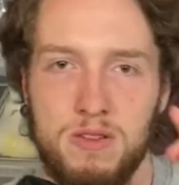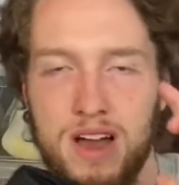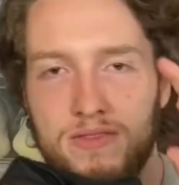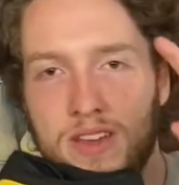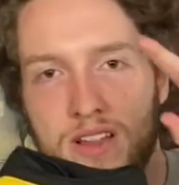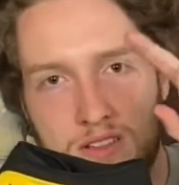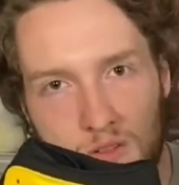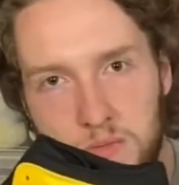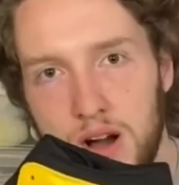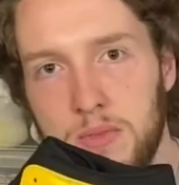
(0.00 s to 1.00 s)
have like a little
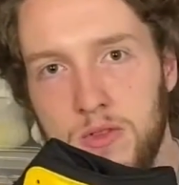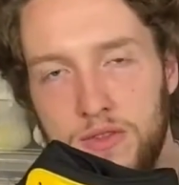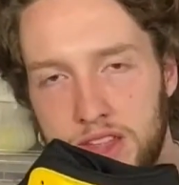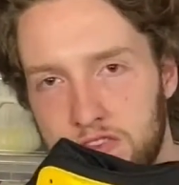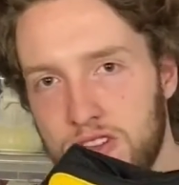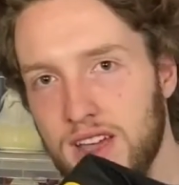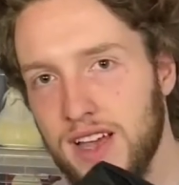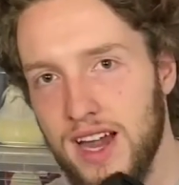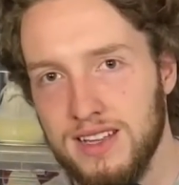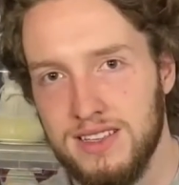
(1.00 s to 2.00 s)
bubble and then you can
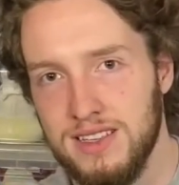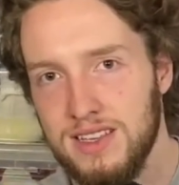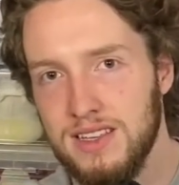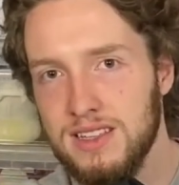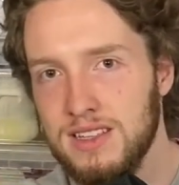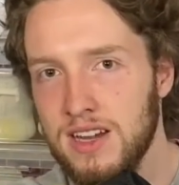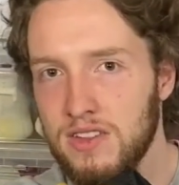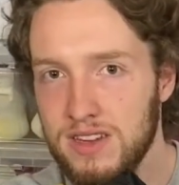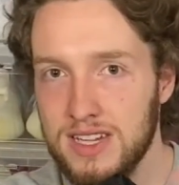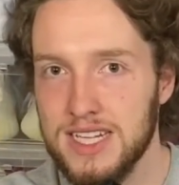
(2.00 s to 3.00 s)
kind of see, you know,
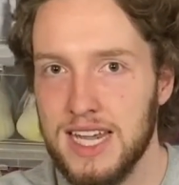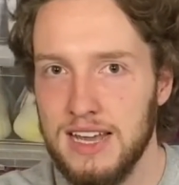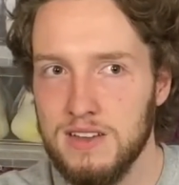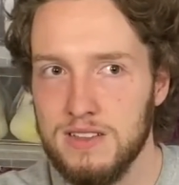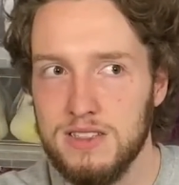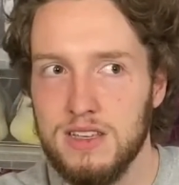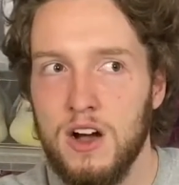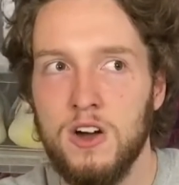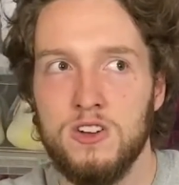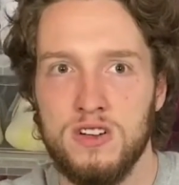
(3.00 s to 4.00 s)
the details
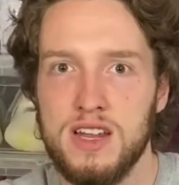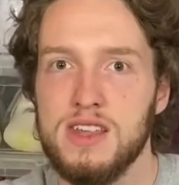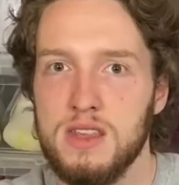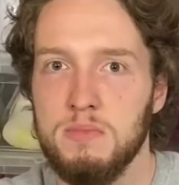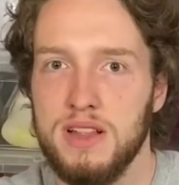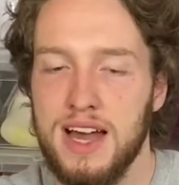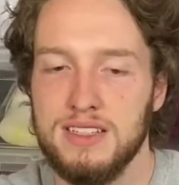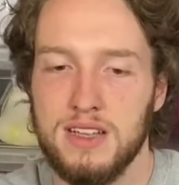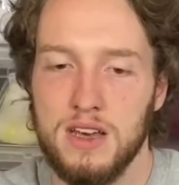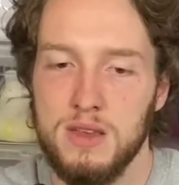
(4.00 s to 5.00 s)
underneath the
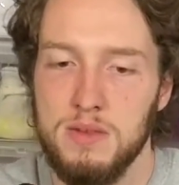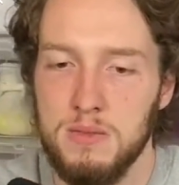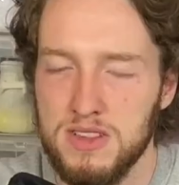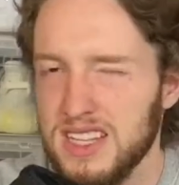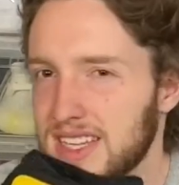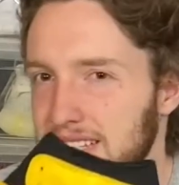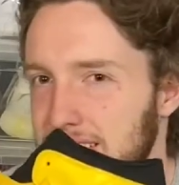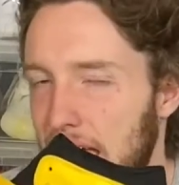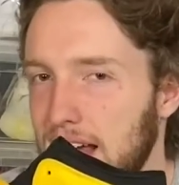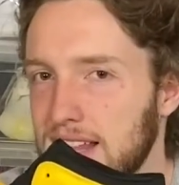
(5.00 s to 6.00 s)
plastic of the bubble. That's
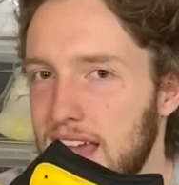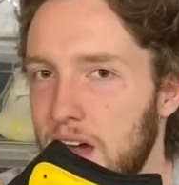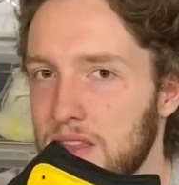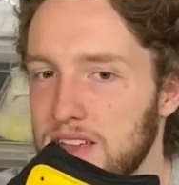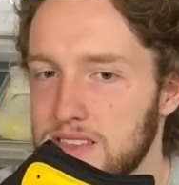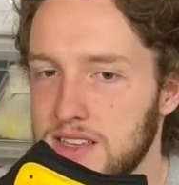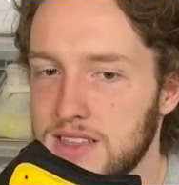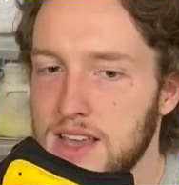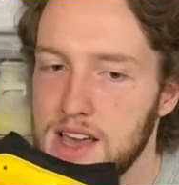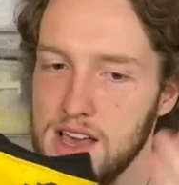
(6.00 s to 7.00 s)
exactly how this is.
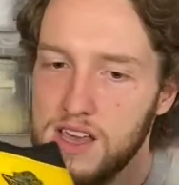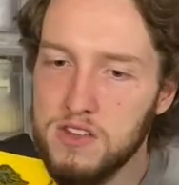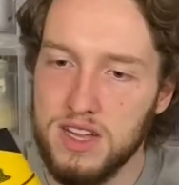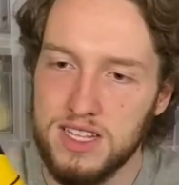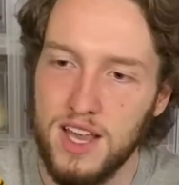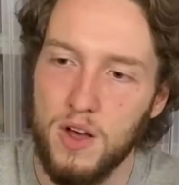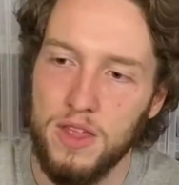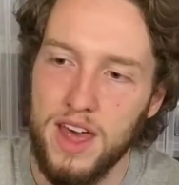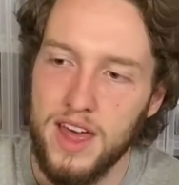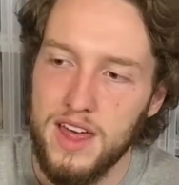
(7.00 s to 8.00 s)
You can tell
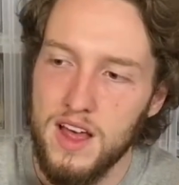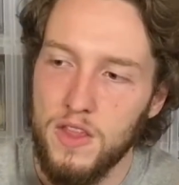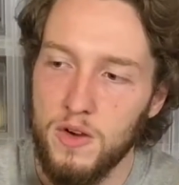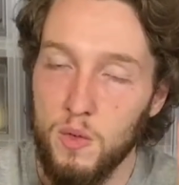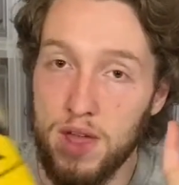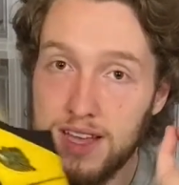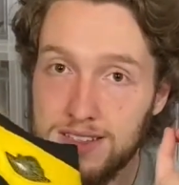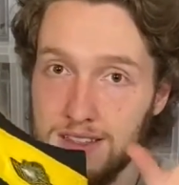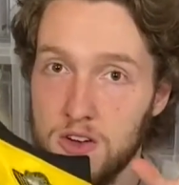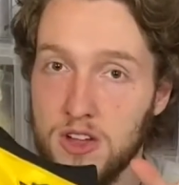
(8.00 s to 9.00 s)
that the Wings
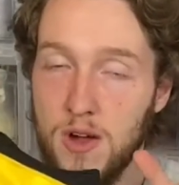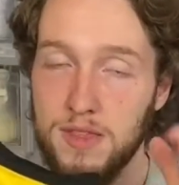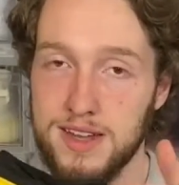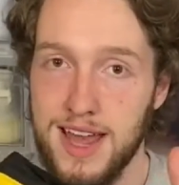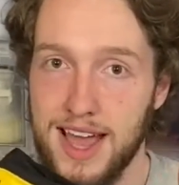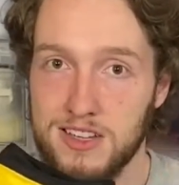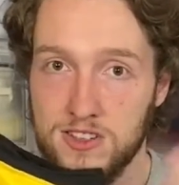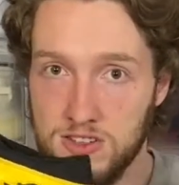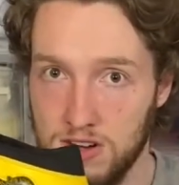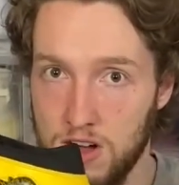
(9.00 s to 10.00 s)
logo and the
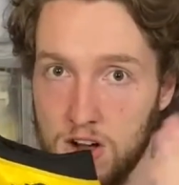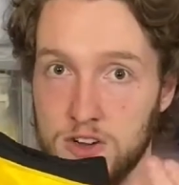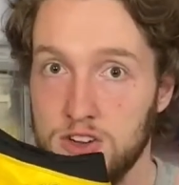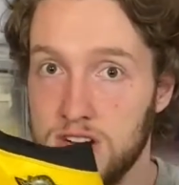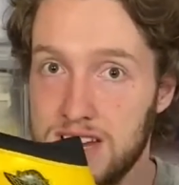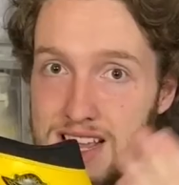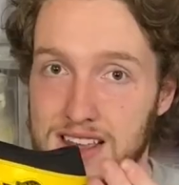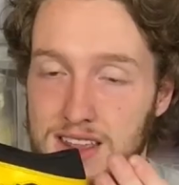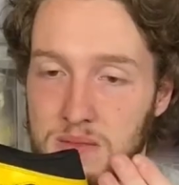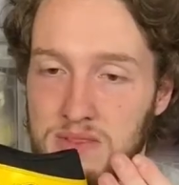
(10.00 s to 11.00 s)
textures are
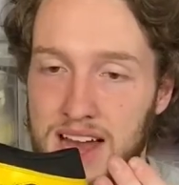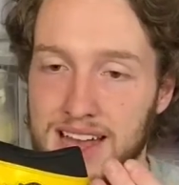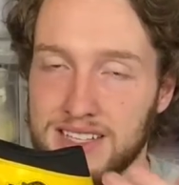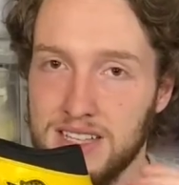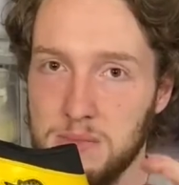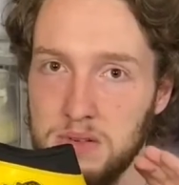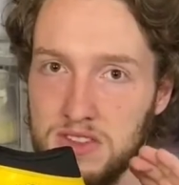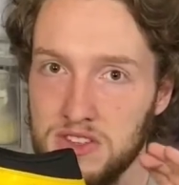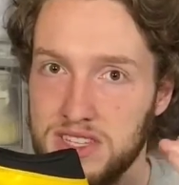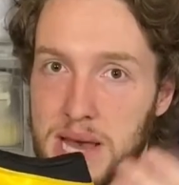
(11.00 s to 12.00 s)
underneath the plastic, but
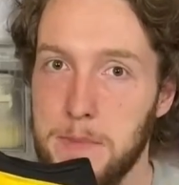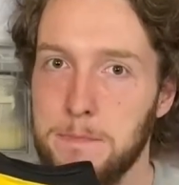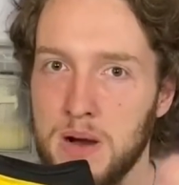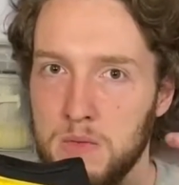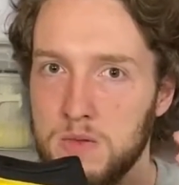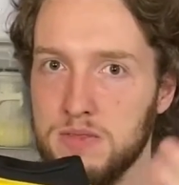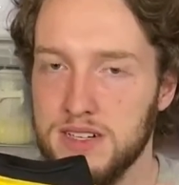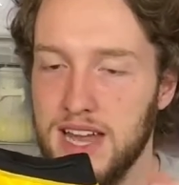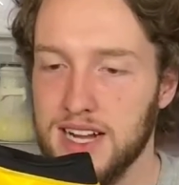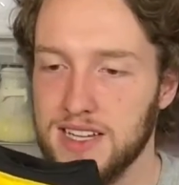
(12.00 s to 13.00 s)
there's that bubble
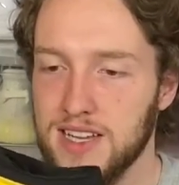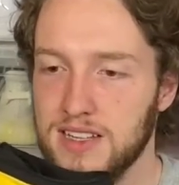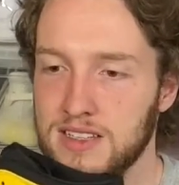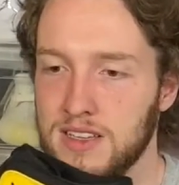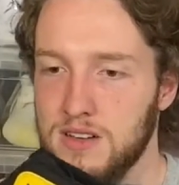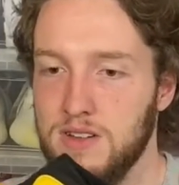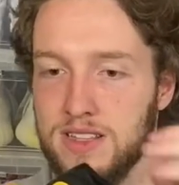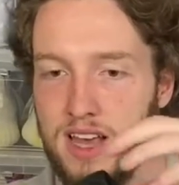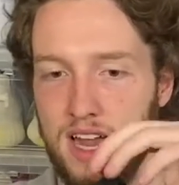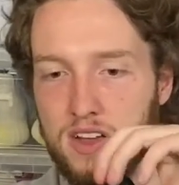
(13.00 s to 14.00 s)
protecting it. So it's
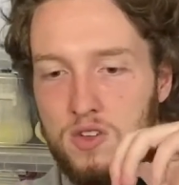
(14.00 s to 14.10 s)
kind of